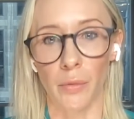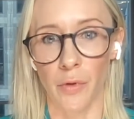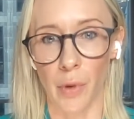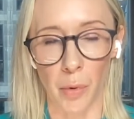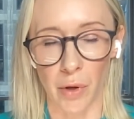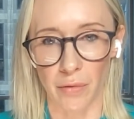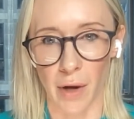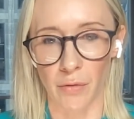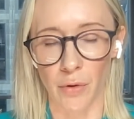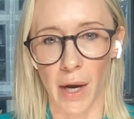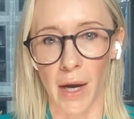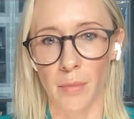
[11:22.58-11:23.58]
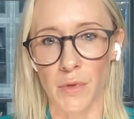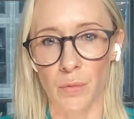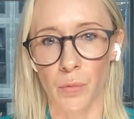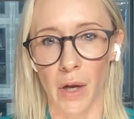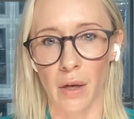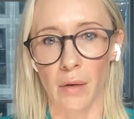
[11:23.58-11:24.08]
4.5 grams,
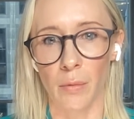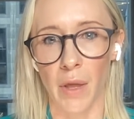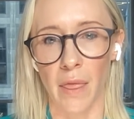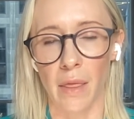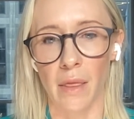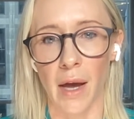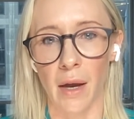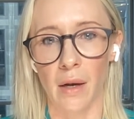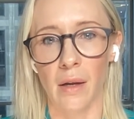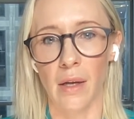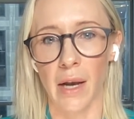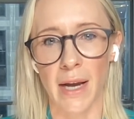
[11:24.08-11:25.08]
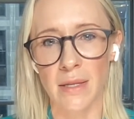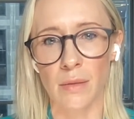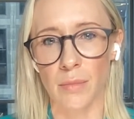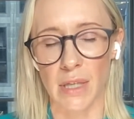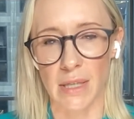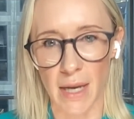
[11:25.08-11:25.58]
when that it
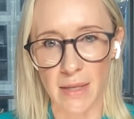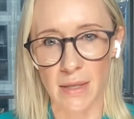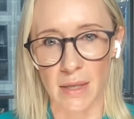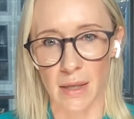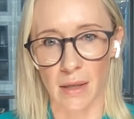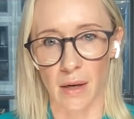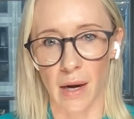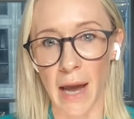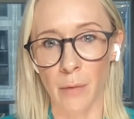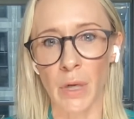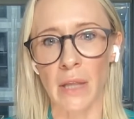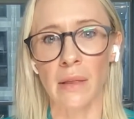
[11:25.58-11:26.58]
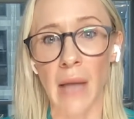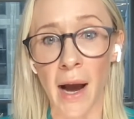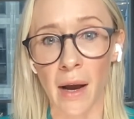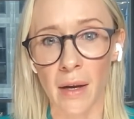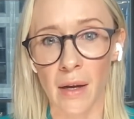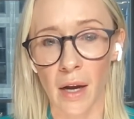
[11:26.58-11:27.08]
hasn't been tested here, and we
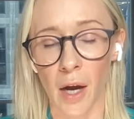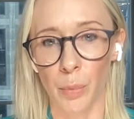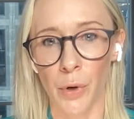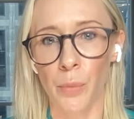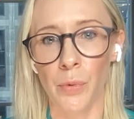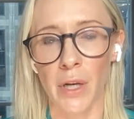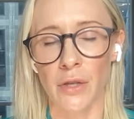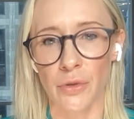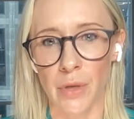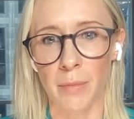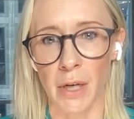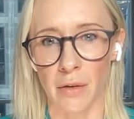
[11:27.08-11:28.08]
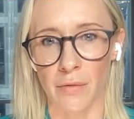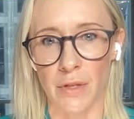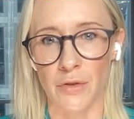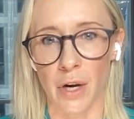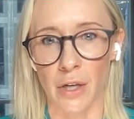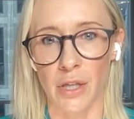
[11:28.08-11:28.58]
lack appropriate treatment
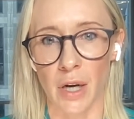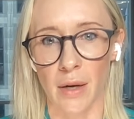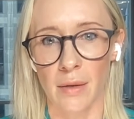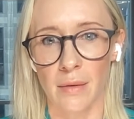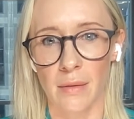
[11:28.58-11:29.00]
infrastructure.